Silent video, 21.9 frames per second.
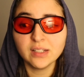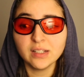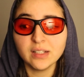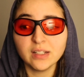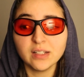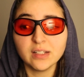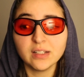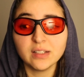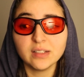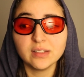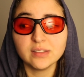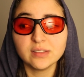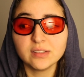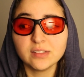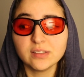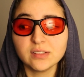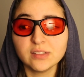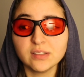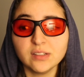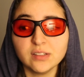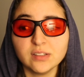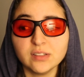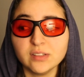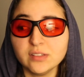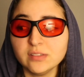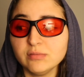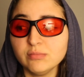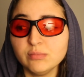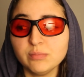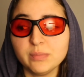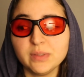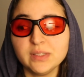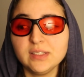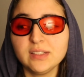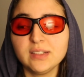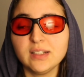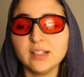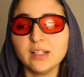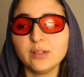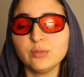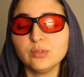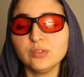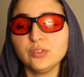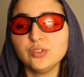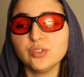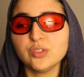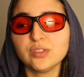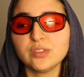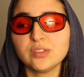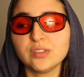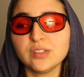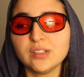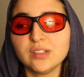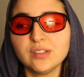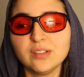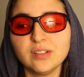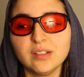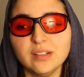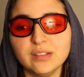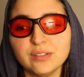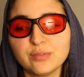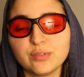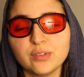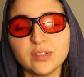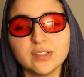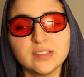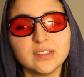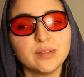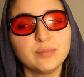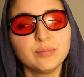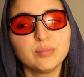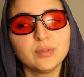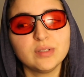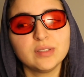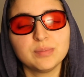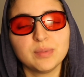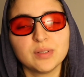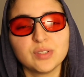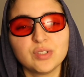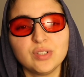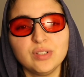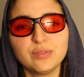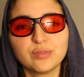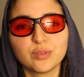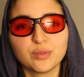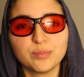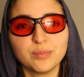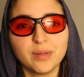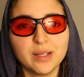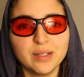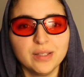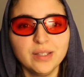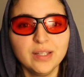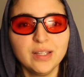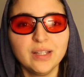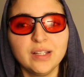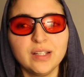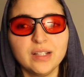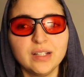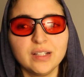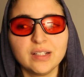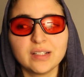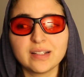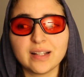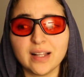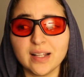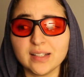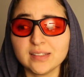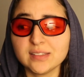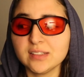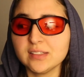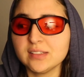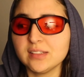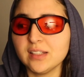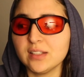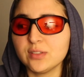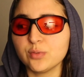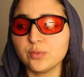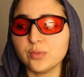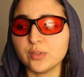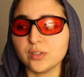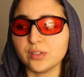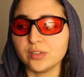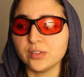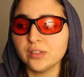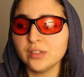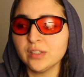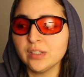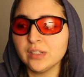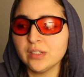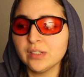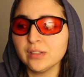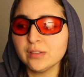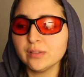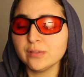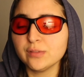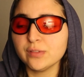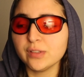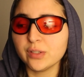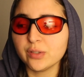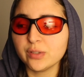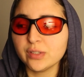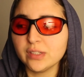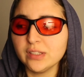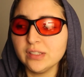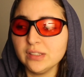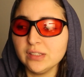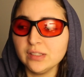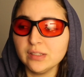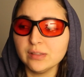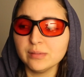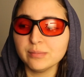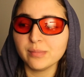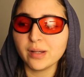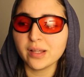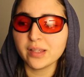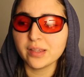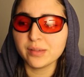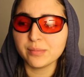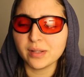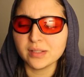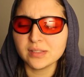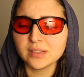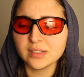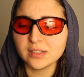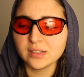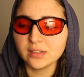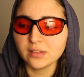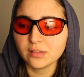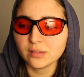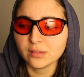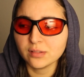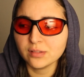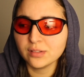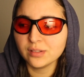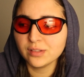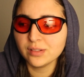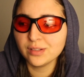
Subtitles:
And basically I would just, like, for example, especially for my classes that were very mathematical